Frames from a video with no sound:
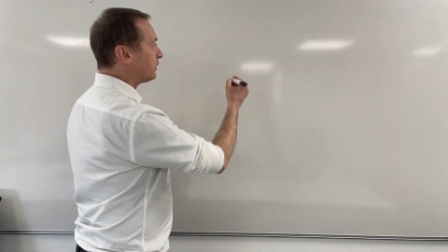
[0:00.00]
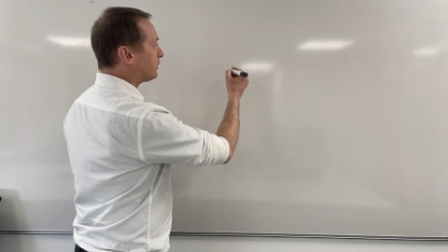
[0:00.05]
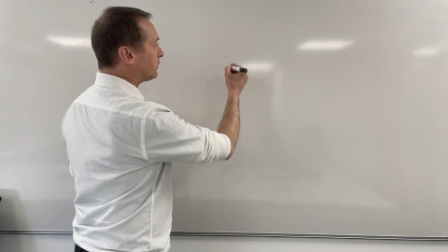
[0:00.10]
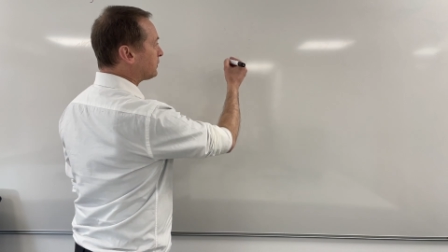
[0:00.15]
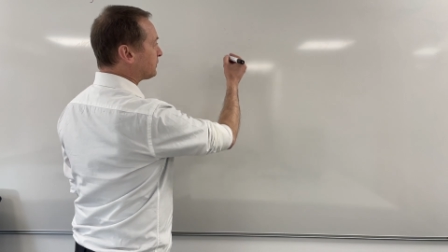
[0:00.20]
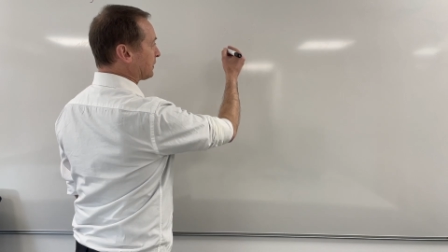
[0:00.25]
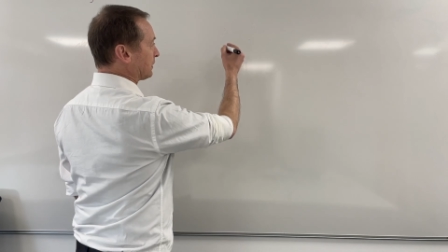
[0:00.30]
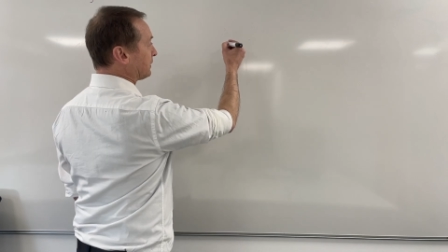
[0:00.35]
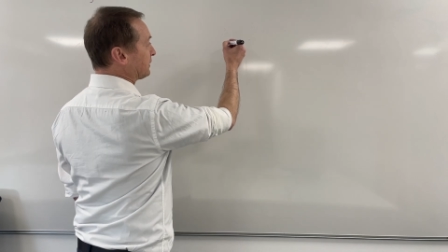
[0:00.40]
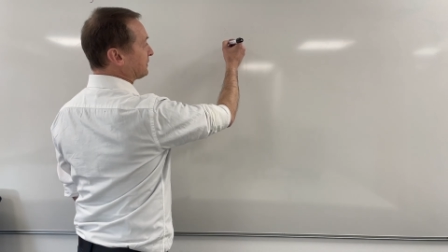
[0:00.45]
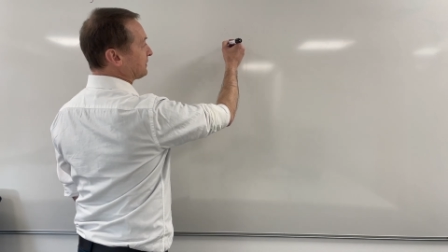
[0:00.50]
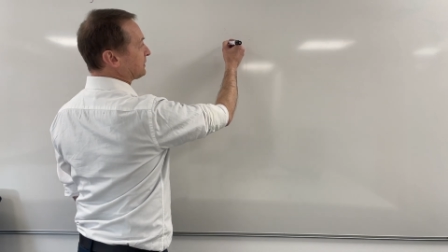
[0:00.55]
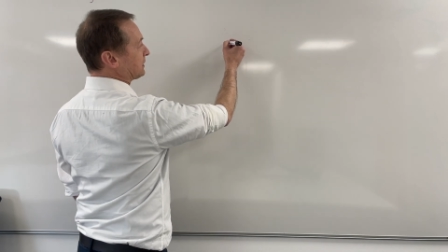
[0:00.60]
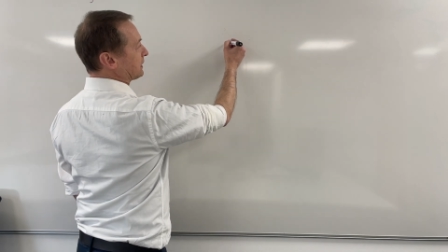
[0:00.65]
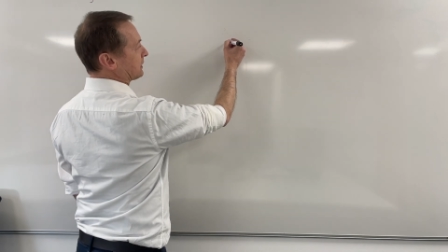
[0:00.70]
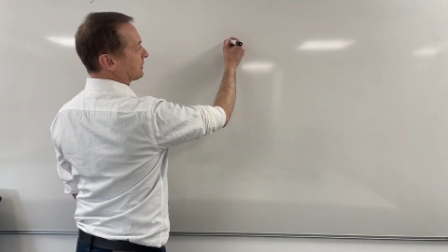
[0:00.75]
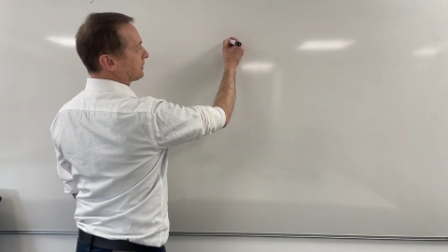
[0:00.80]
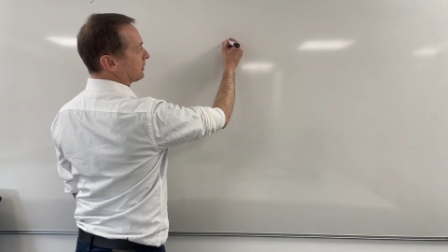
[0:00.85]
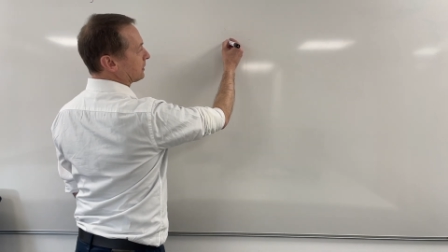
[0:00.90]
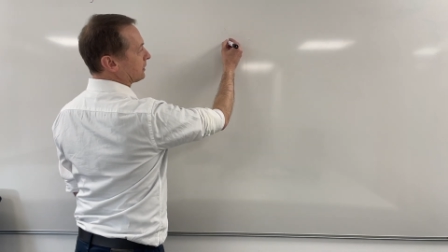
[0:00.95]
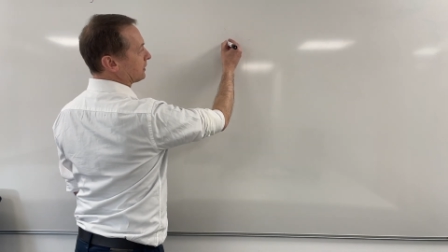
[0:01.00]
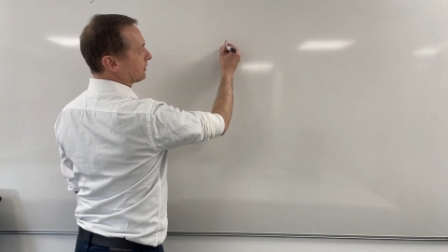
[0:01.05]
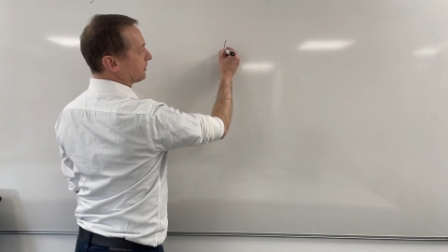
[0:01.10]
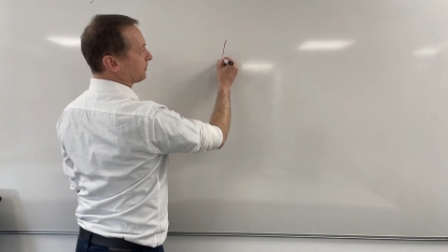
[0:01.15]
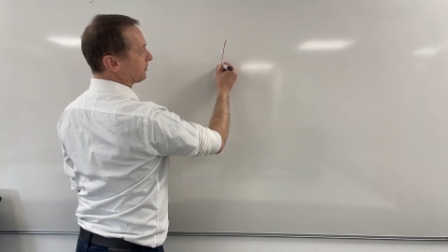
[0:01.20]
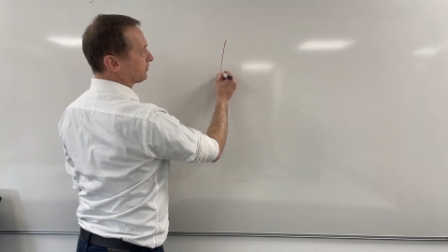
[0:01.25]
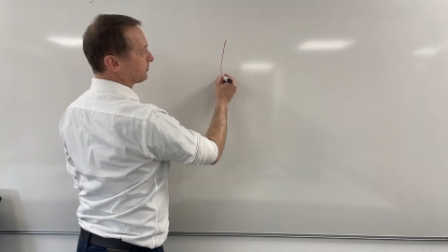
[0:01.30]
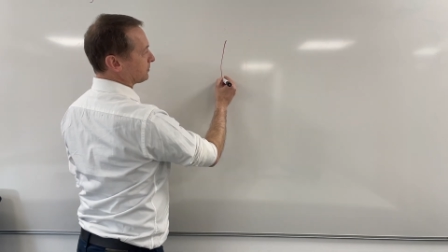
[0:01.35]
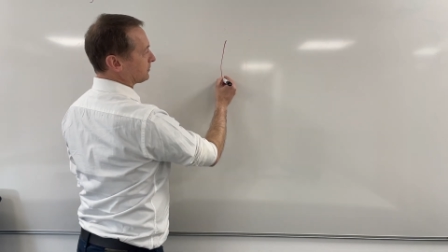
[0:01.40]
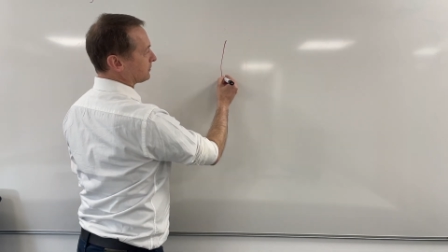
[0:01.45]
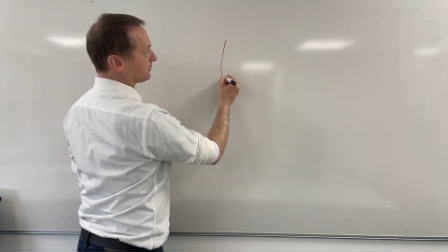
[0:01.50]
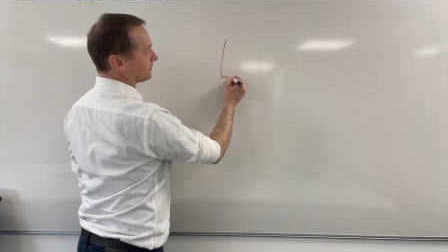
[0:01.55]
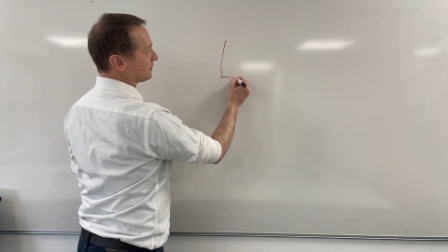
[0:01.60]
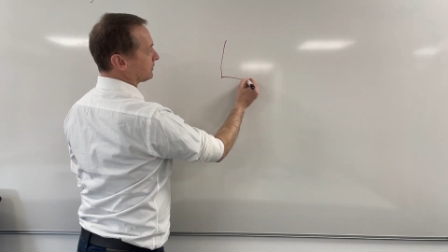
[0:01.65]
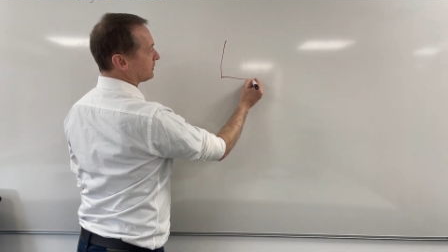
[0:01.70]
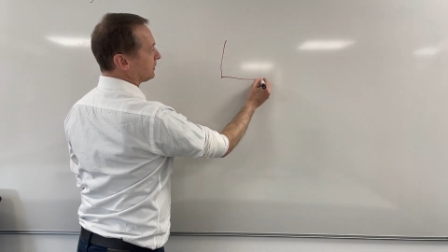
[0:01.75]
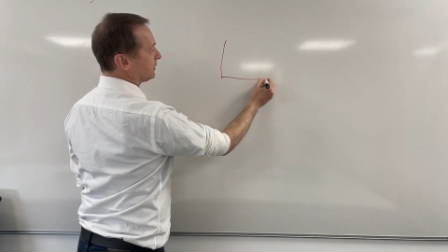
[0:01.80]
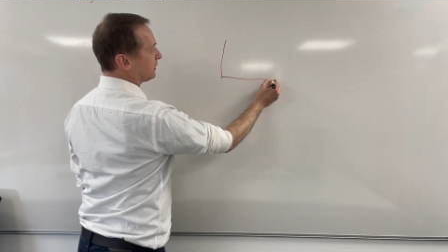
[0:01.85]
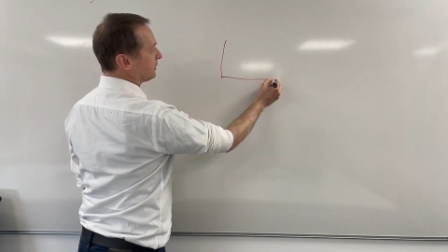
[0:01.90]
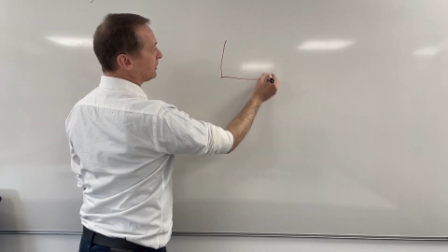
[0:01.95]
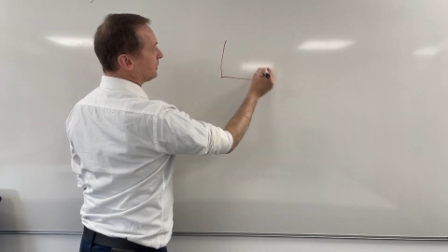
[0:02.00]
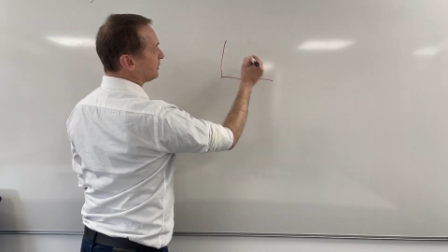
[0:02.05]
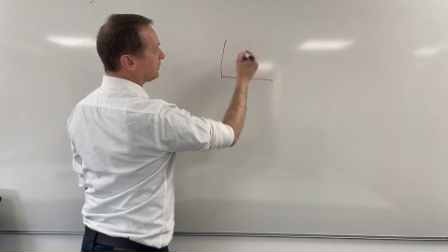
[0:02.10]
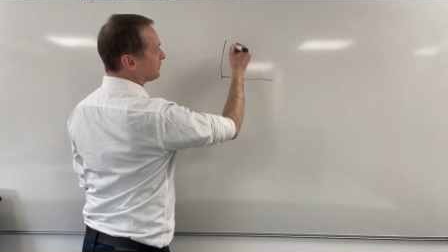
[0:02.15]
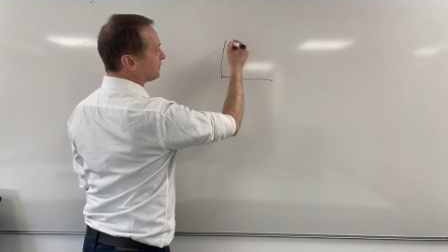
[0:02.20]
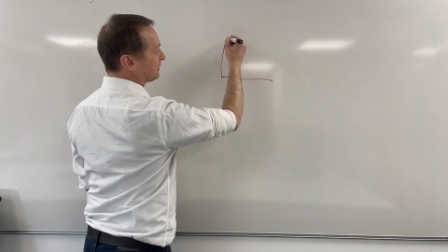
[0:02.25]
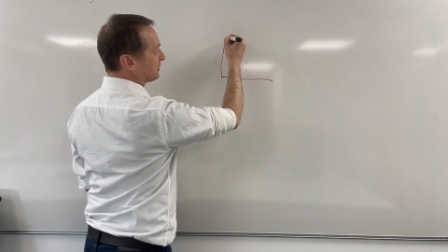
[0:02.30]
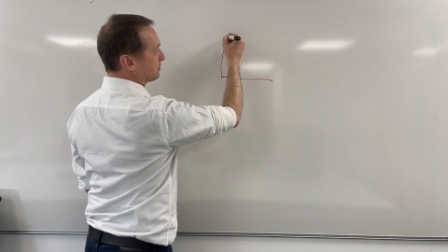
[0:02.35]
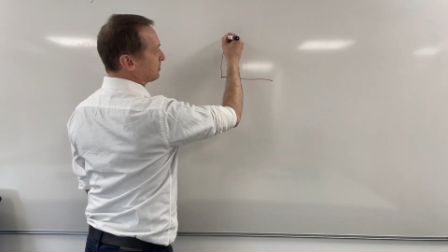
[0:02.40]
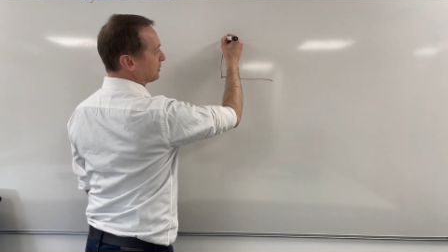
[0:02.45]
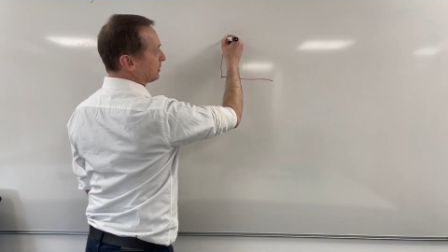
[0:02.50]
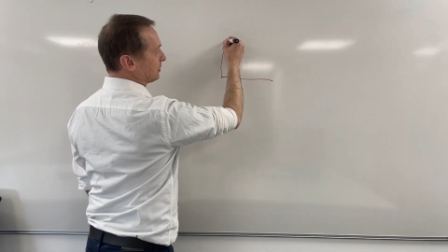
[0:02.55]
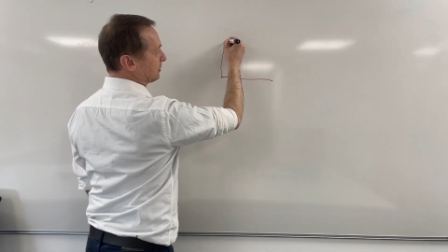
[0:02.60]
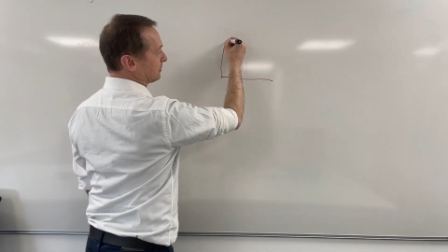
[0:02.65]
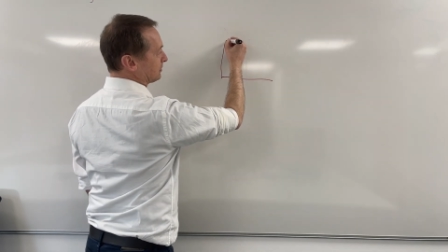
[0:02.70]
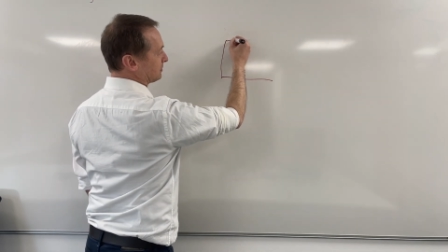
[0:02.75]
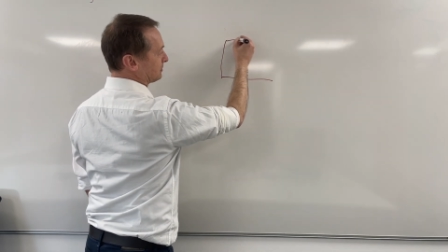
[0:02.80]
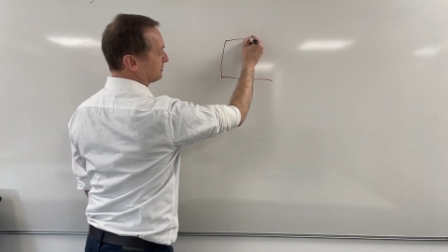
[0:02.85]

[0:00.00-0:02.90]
so let's take the simple,